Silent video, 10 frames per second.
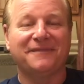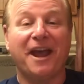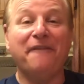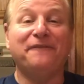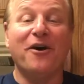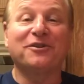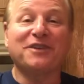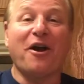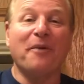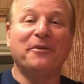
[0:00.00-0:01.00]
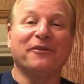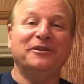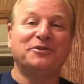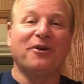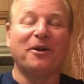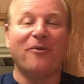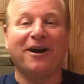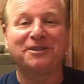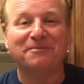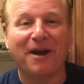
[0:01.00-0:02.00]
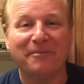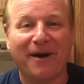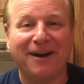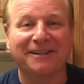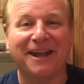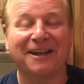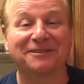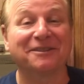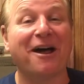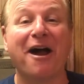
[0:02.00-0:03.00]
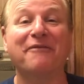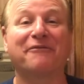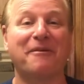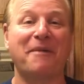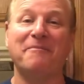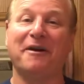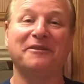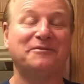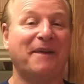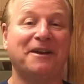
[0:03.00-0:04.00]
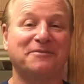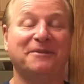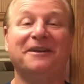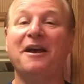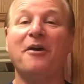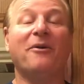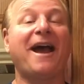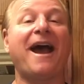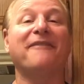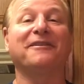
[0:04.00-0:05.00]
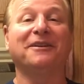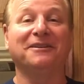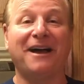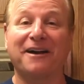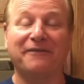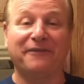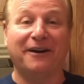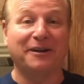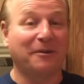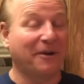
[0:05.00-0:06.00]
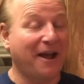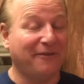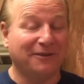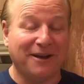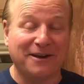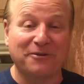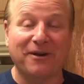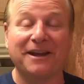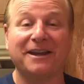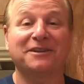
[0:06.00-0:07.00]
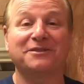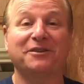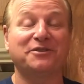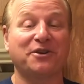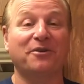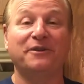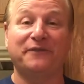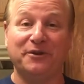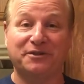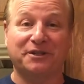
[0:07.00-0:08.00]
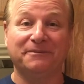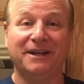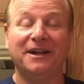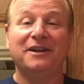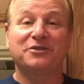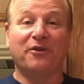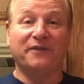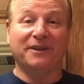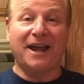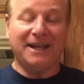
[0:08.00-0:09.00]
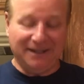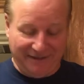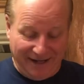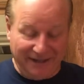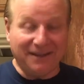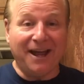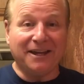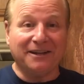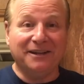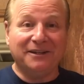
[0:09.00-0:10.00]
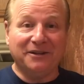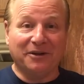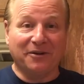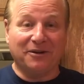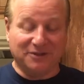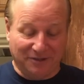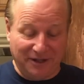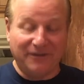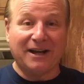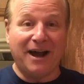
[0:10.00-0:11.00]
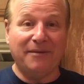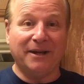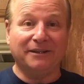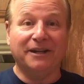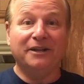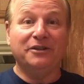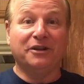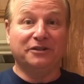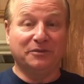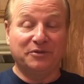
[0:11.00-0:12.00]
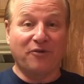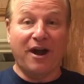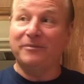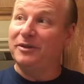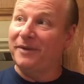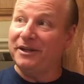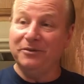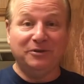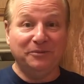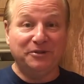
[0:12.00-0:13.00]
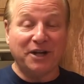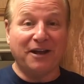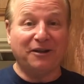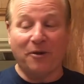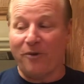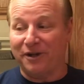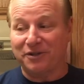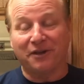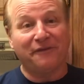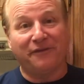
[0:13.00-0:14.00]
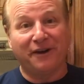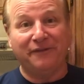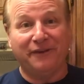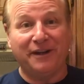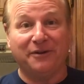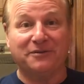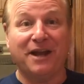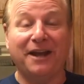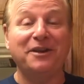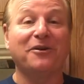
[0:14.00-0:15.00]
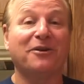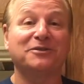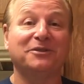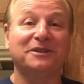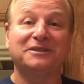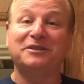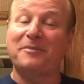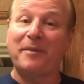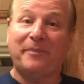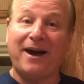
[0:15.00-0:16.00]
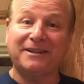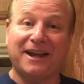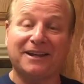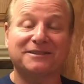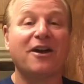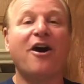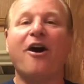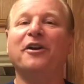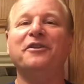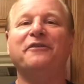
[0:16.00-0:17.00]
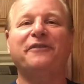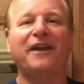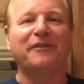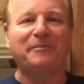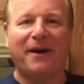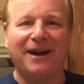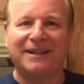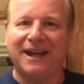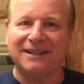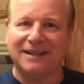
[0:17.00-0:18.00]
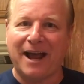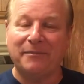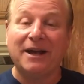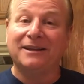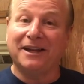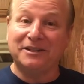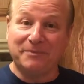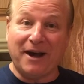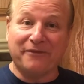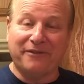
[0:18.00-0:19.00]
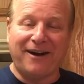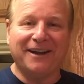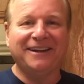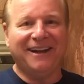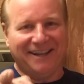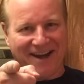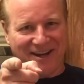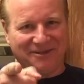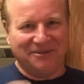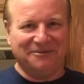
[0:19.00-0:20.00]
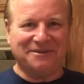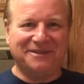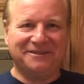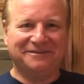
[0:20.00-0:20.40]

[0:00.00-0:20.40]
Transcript: Hey folks, I hope you're enjoying watching my podcast live from my mother's basement. We're having a lot of fun, and I'm going to have a lot of great guests on the show in the future. So if you like it, hit like. You could also leave a comment. You could subscribe to my YouTube channel and watch other funny videos. And you could also listen to my podcast on your favorite podcast app like Spotify and iTunes.